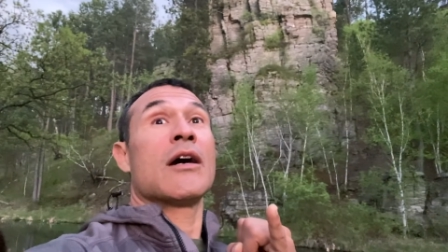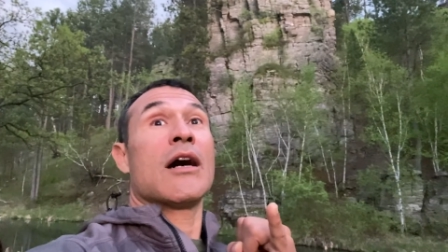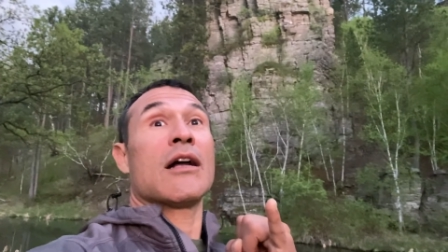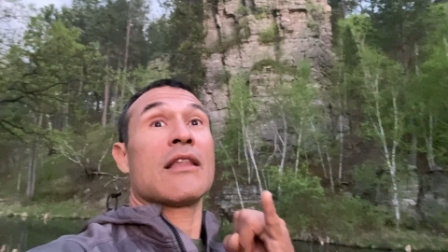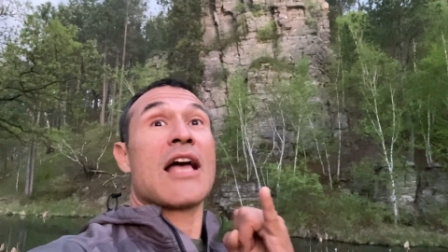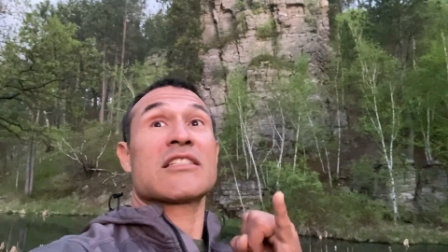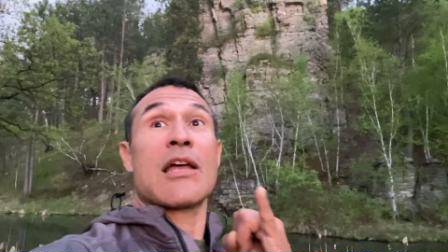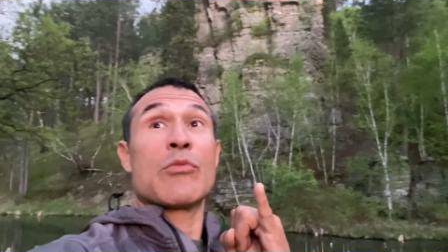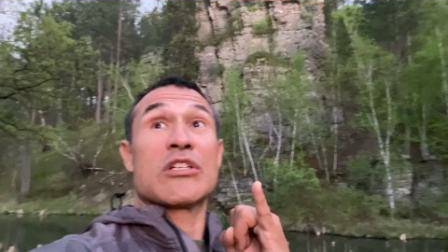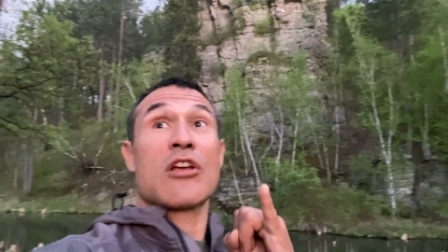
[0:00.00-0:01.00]
Uh,
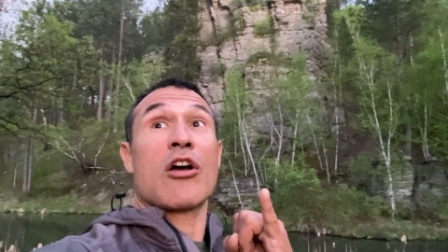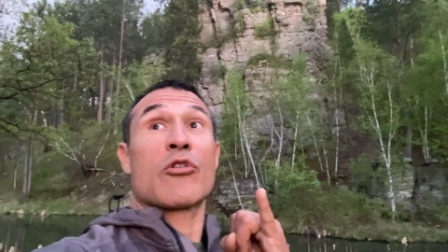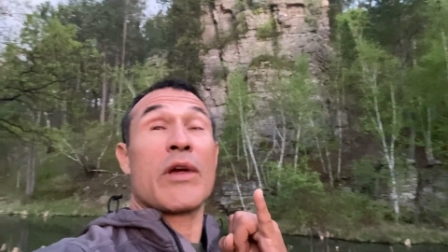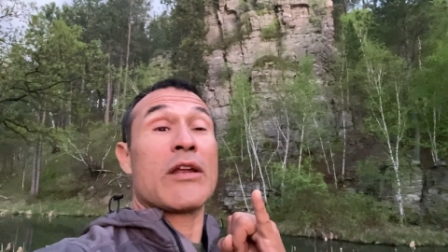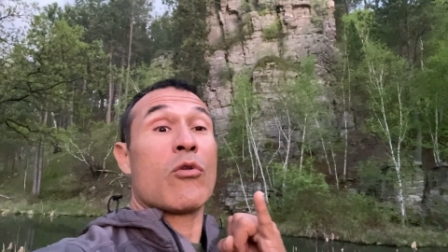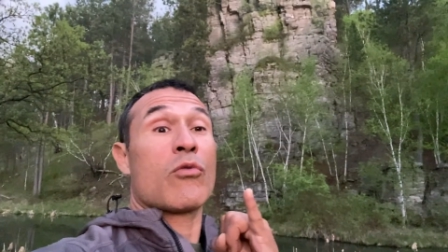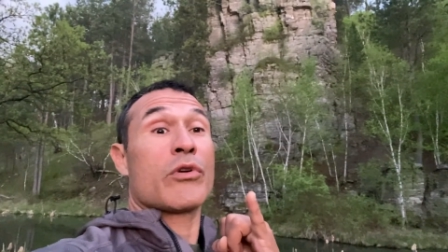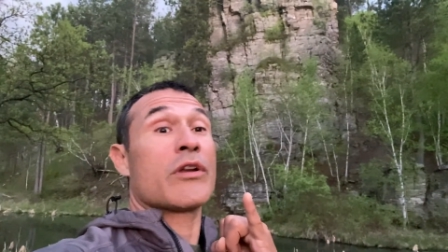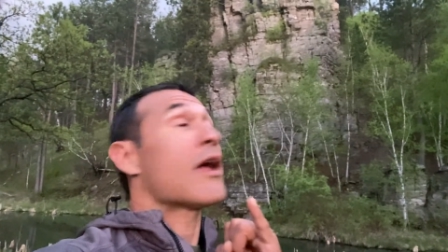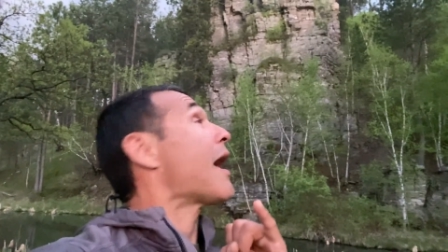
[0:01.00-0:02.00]
last night we saw a great
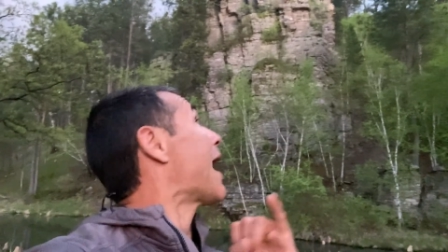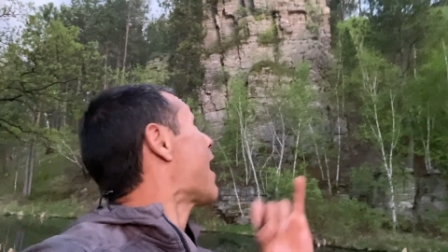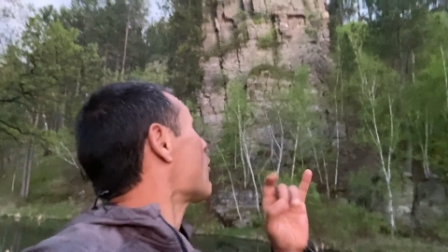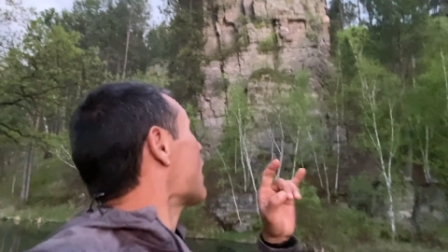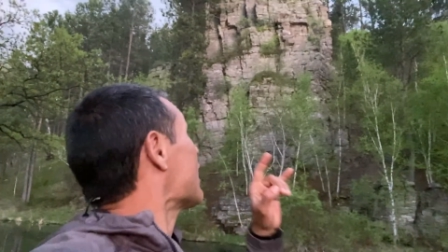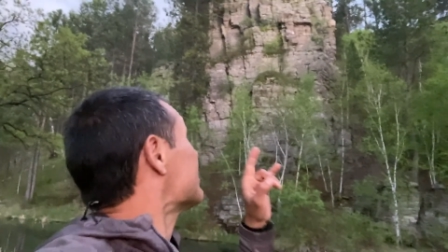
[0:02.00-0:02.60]
horned owl.